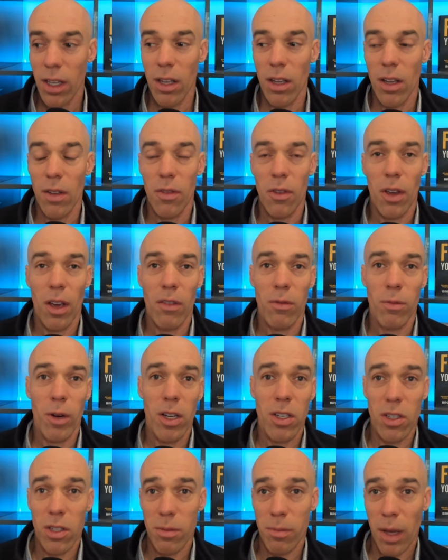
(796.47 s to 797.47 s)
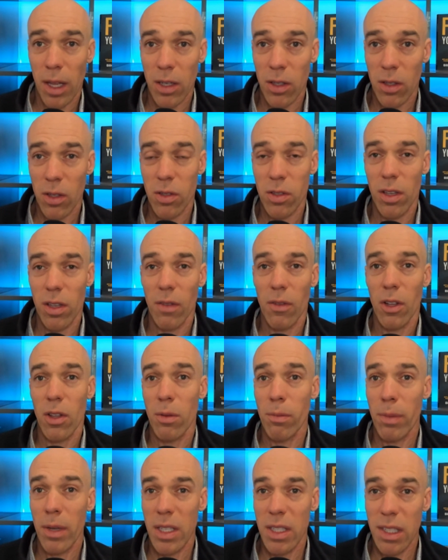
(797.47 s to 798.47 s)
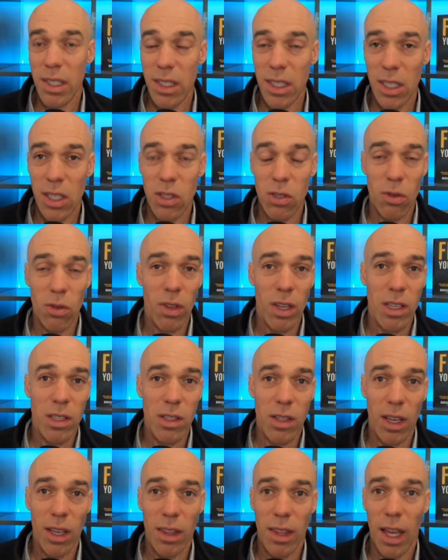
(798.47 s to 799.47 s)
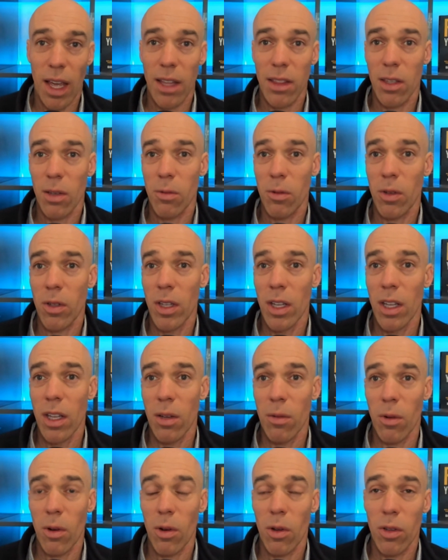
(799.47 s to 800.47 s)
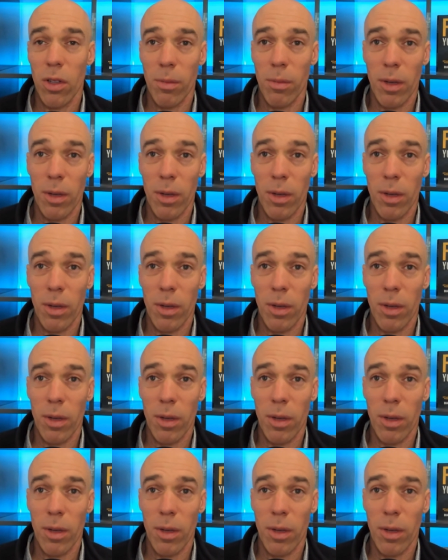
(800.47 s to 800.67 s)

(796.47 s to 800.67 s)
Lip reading: If you have precious metals, you have other businesses or things like that will hold it.